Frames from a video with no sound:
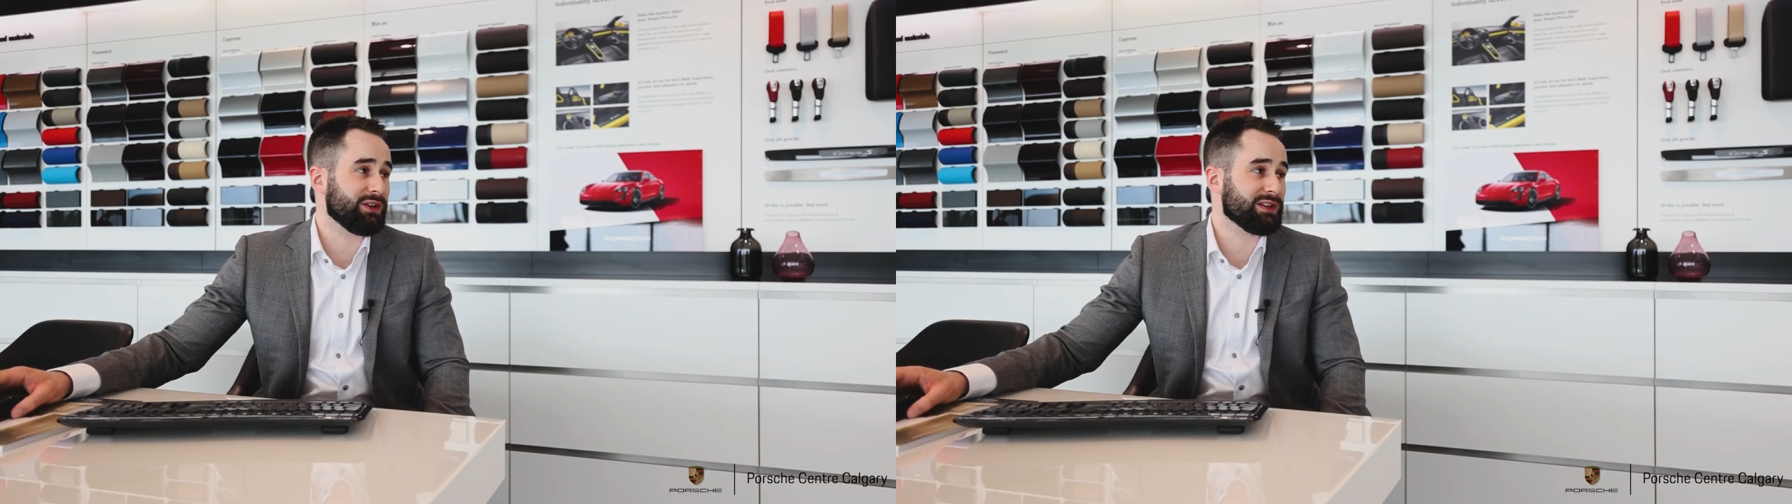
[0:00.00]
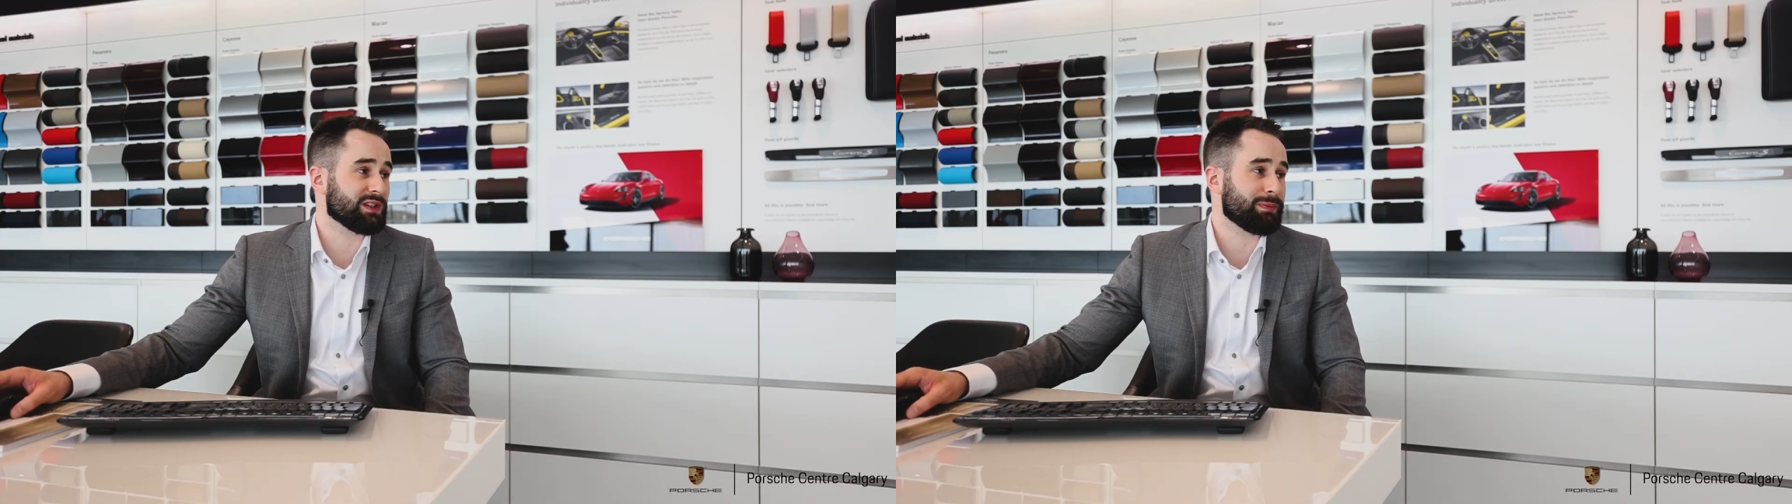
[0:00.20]

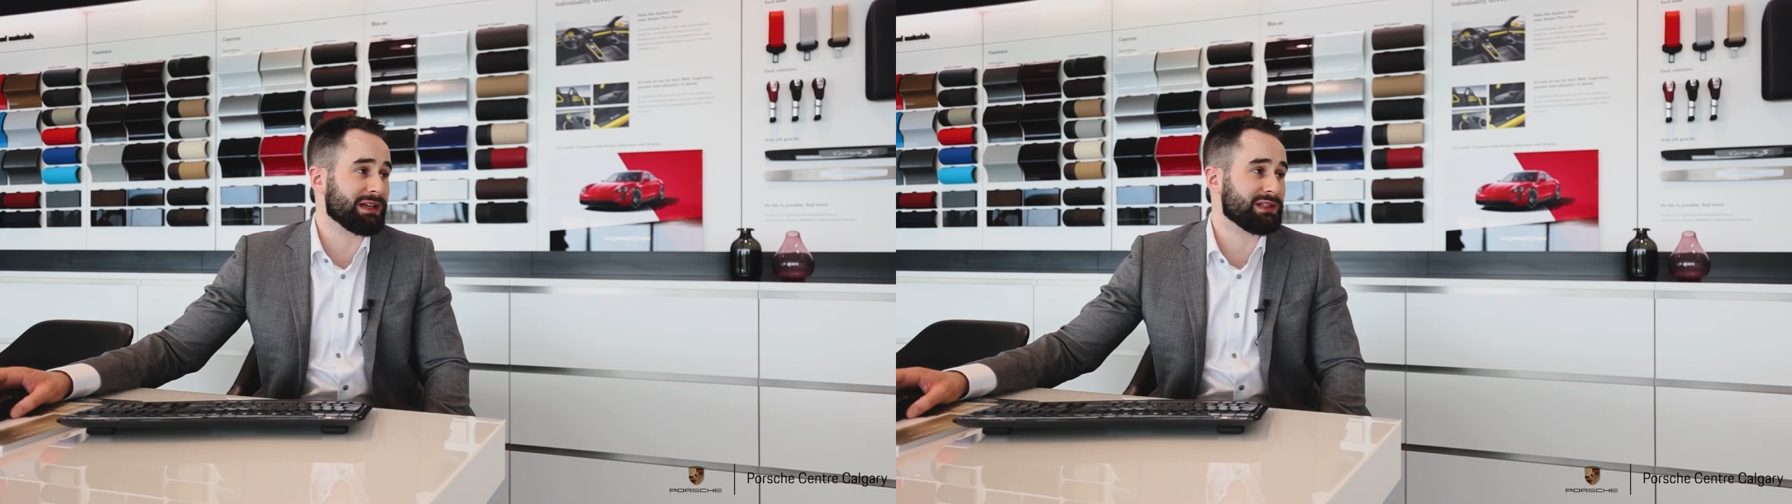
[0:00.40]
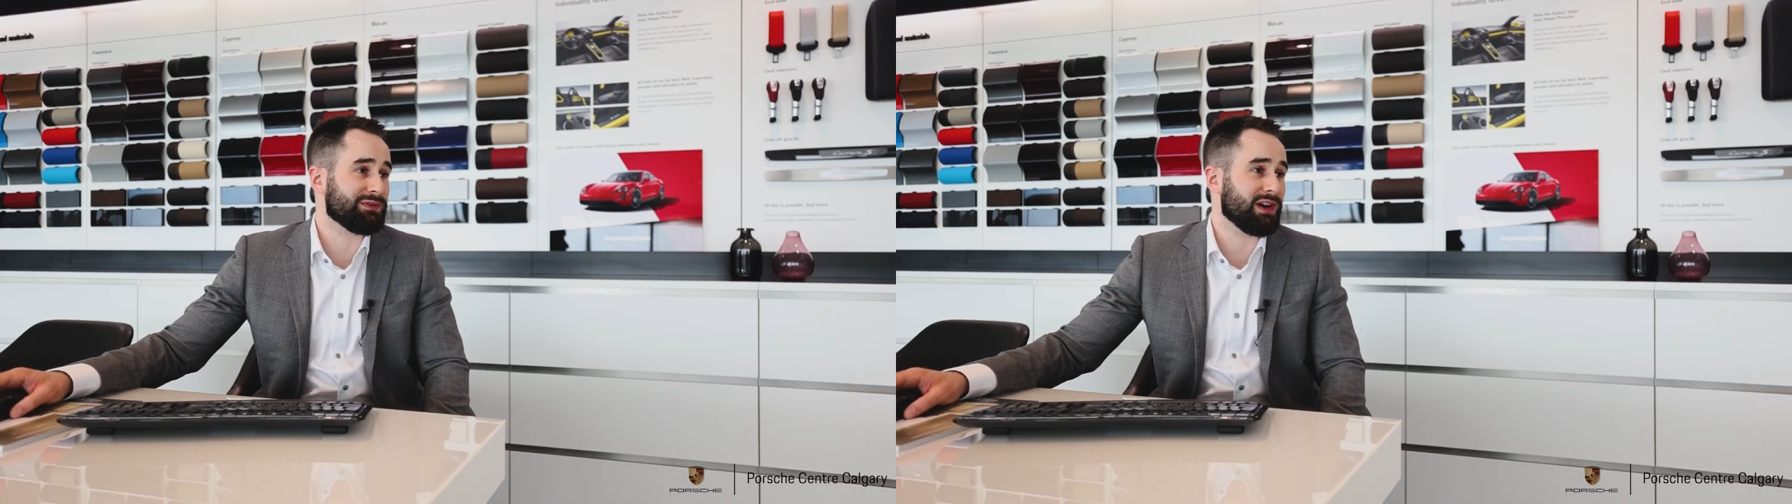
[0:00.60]
you can
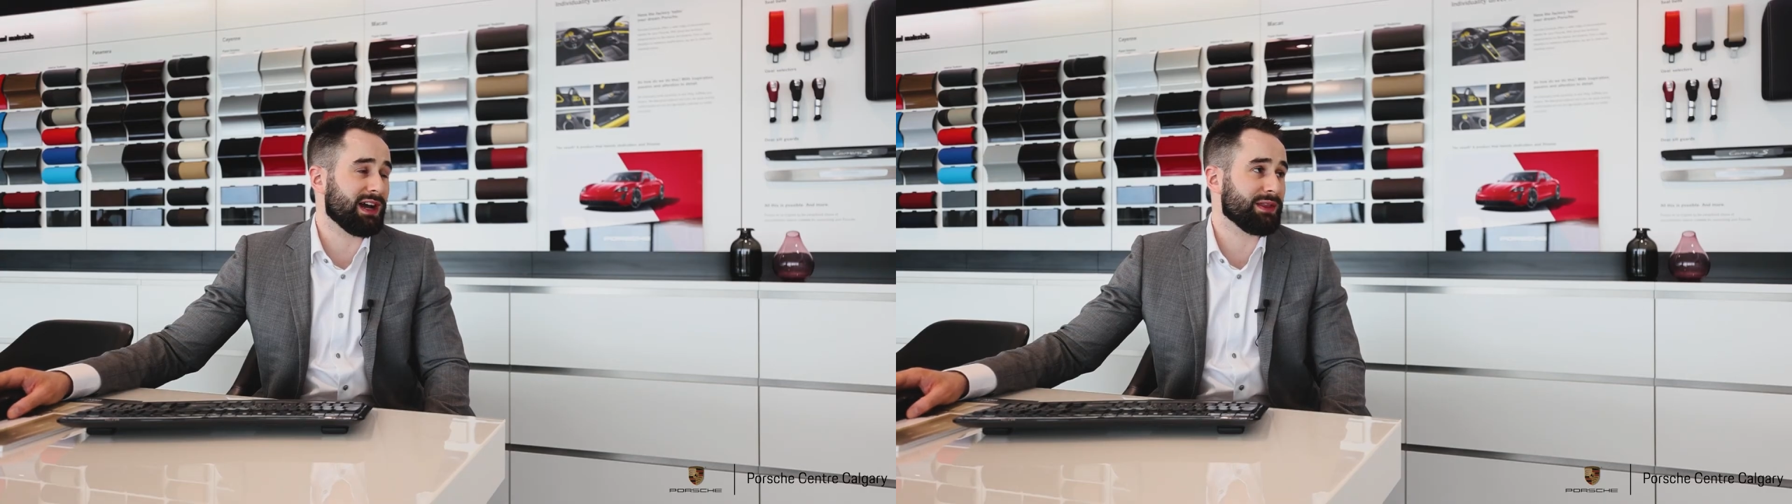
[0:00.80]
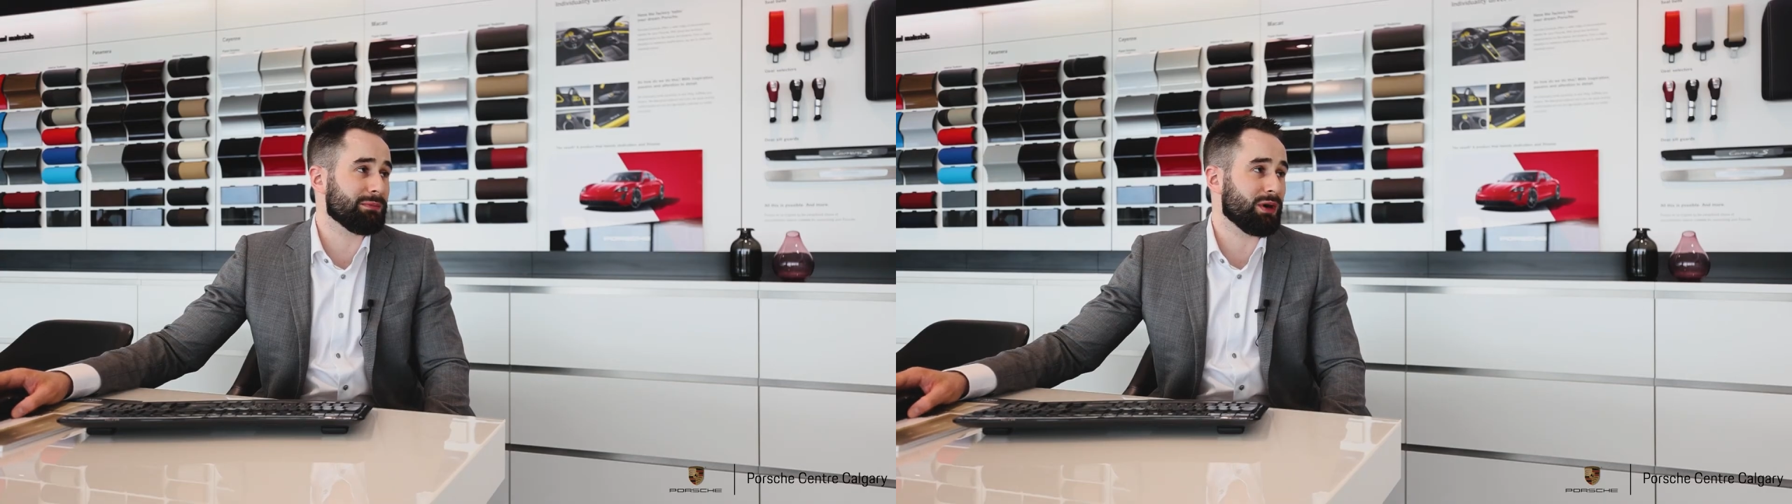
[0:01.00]

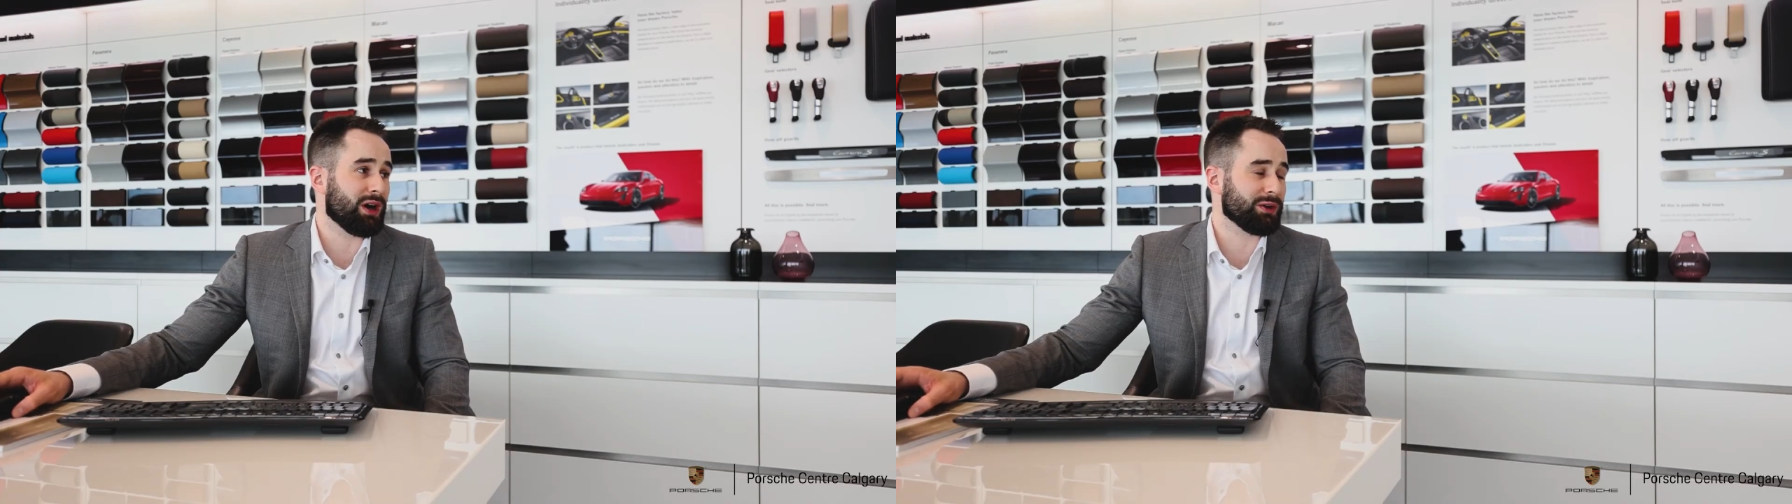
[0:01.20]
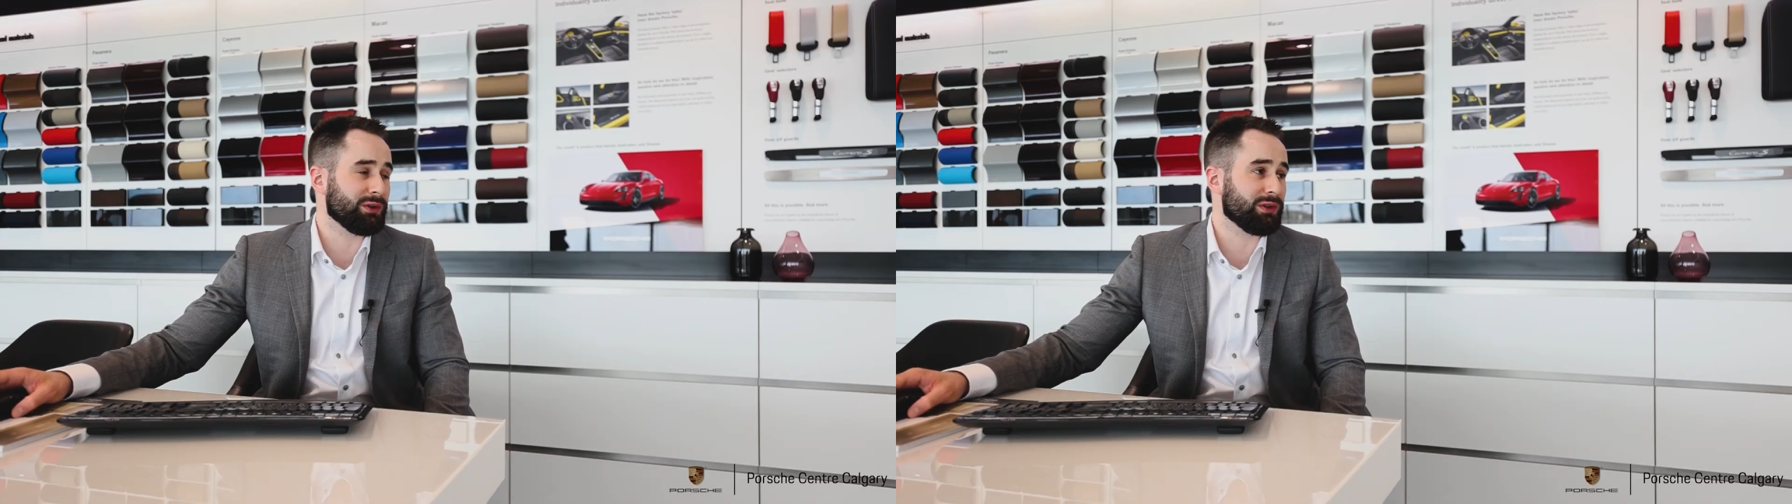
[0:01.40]
specify the
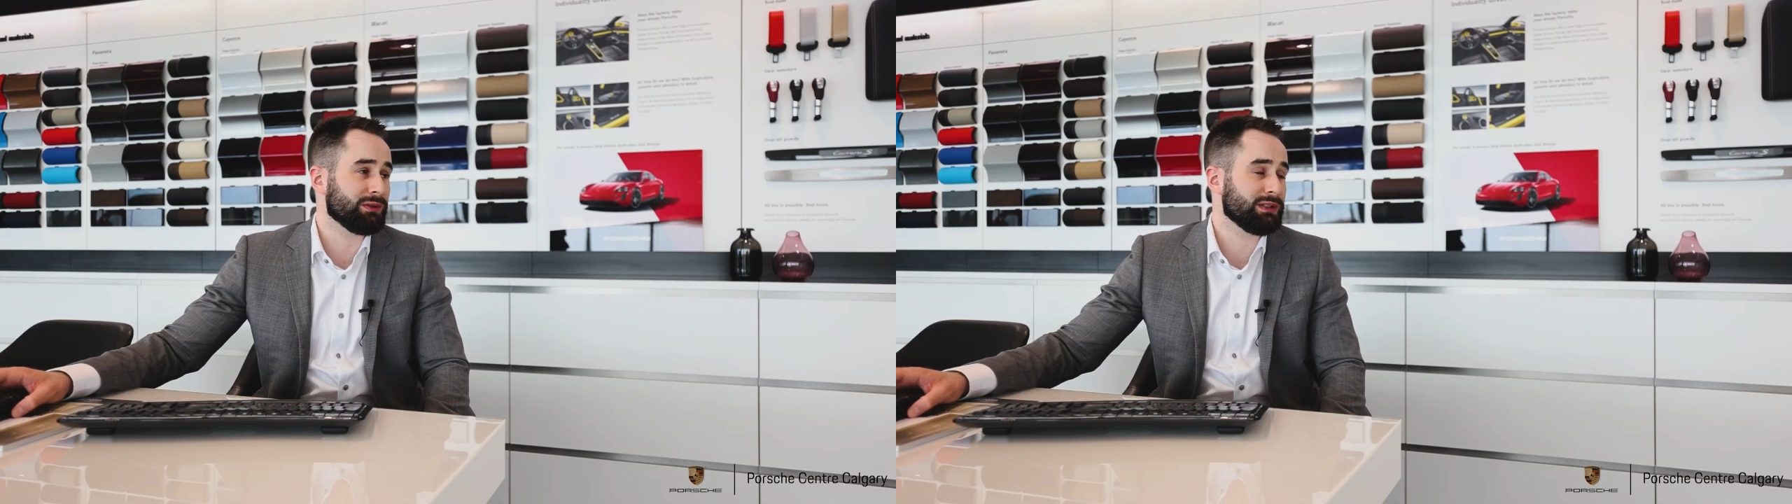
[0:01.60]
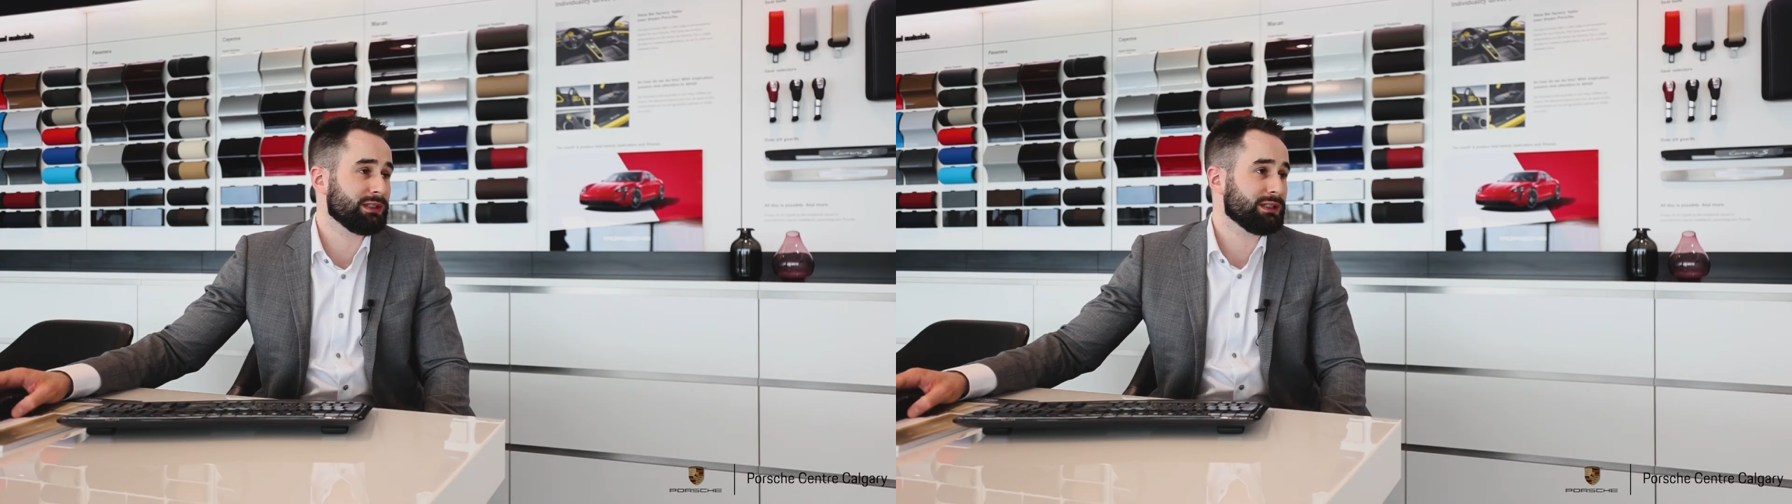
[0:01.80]
model,